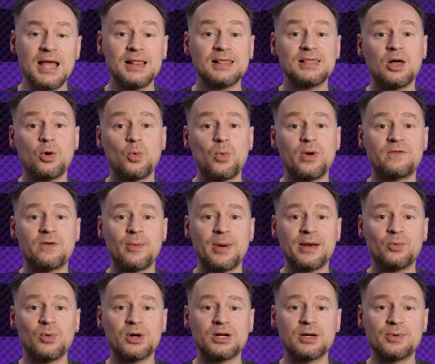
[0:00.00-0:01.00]
Hello
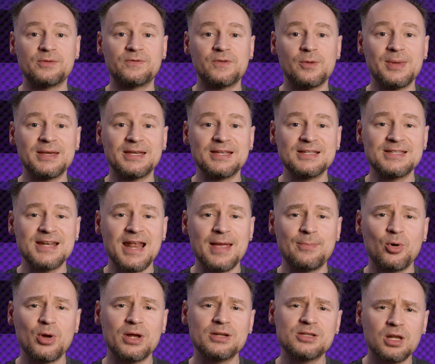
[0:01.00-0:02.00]
everybody, welcome to Filmmaking. Today,
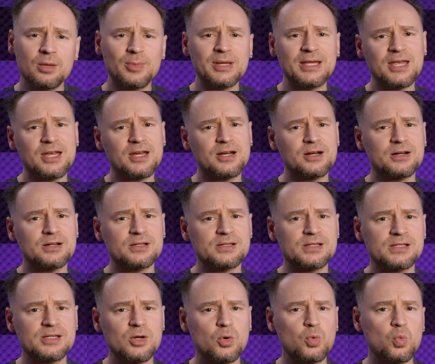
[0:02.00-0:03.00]
boy and Dulabic here.
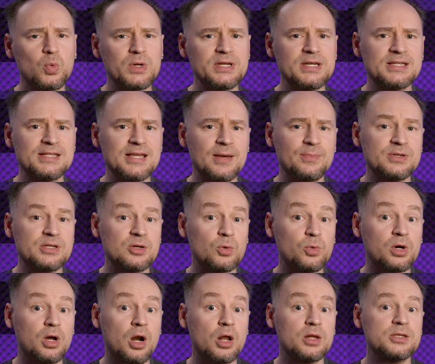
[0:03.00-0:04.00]
So in this episode
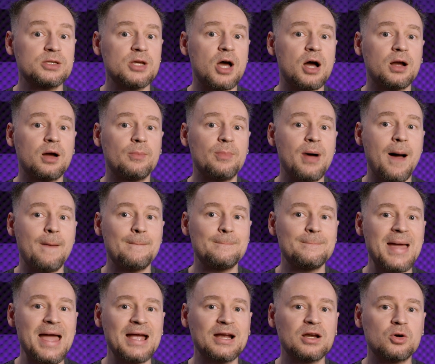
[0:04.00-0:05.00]
we're going to talk about
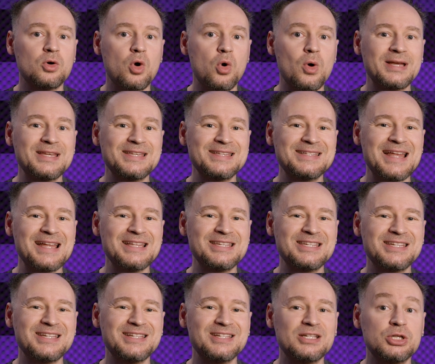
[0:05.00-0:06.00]
macro
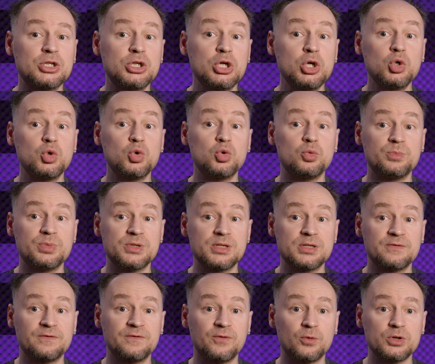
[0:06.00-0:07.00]
extension
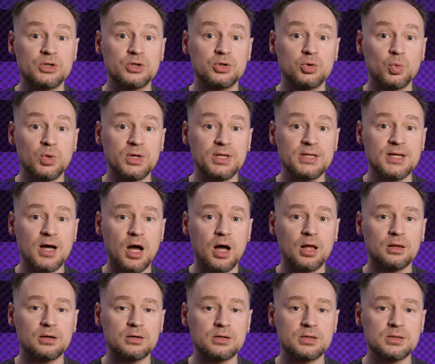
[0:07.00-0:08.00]
tubes for
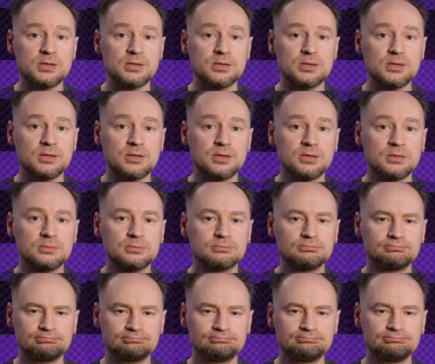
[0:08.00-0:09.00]
$20.
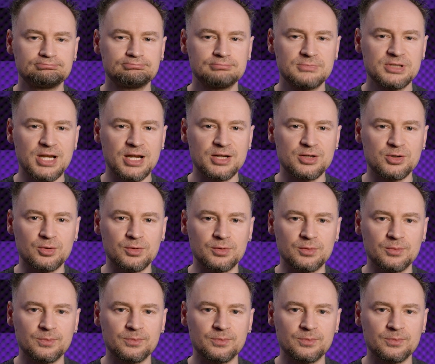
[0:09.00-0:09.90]
Stay tuned.